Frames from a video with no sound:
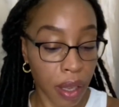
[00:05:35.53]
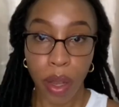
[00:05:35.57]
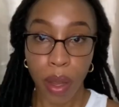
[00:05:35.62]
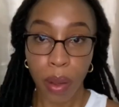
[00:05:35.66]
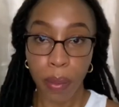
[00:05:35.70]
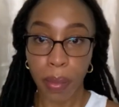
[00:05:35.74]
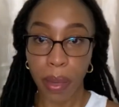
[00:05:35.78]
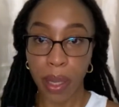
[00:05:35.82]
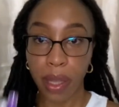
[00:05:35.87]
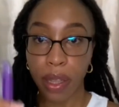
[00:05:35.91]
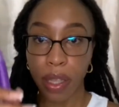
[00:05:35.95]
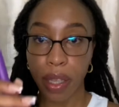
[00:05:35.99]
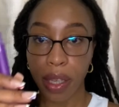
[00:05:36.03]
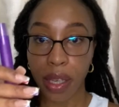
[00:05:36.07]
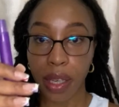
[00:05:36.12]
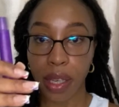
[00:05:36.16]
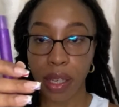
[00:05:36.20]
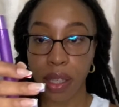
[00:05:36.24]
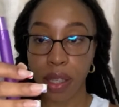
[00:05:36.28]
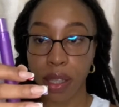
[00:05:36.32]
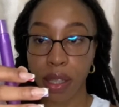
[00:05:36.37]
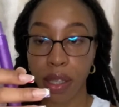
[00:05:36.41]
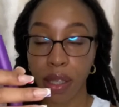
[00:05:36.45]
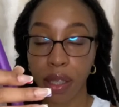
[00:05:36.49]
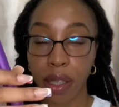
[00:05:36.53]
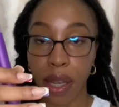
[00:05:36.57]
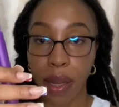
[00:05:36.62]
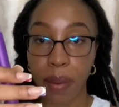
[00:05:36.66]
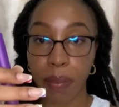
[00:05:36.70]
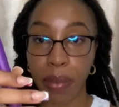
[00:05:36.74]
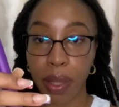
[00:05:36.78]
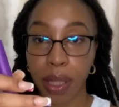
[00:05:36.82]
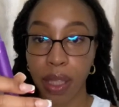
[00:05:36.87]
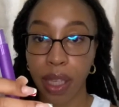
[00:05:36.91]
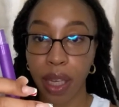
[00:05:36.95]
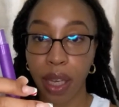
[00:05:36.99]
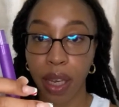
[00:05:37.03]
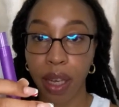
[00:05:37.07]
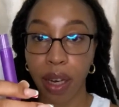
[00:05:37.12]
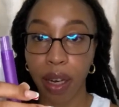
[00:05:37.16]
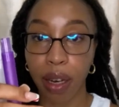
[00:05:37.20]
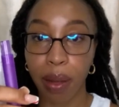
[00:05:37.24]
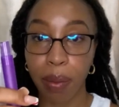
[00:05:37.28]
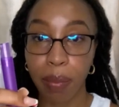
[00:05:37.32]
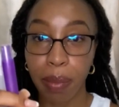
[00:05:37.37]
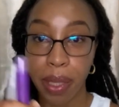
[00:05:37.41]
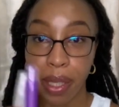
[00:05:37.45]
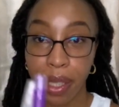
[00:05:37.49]
but these in
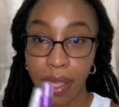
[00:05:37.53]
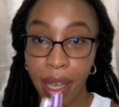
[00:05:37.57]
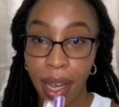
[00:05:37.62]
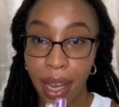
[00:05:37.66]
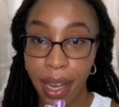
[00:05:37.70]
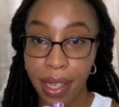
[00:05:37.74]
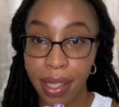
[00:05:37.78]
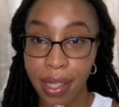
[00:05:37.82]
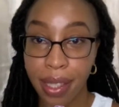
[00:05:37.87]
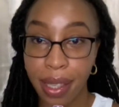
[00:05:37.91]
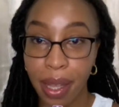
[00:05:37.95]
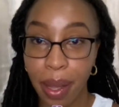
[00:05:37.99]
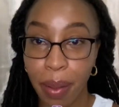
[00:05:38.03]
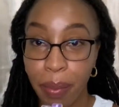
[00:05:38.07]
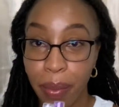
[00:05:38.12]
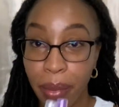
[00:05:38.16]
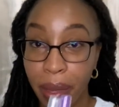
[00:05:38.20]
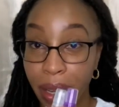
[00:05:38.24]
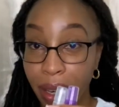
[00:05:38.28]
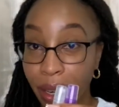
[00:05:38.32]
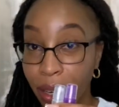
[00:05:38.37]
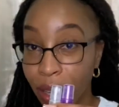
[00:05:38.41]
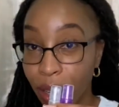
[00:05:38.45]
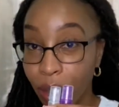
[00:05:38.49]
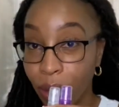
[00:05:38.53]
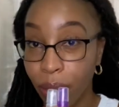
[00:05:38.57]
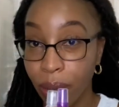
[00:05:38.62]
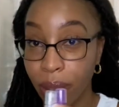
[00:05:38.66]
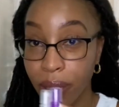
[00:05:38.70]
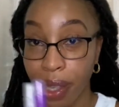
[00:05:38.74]
particular besides them being cute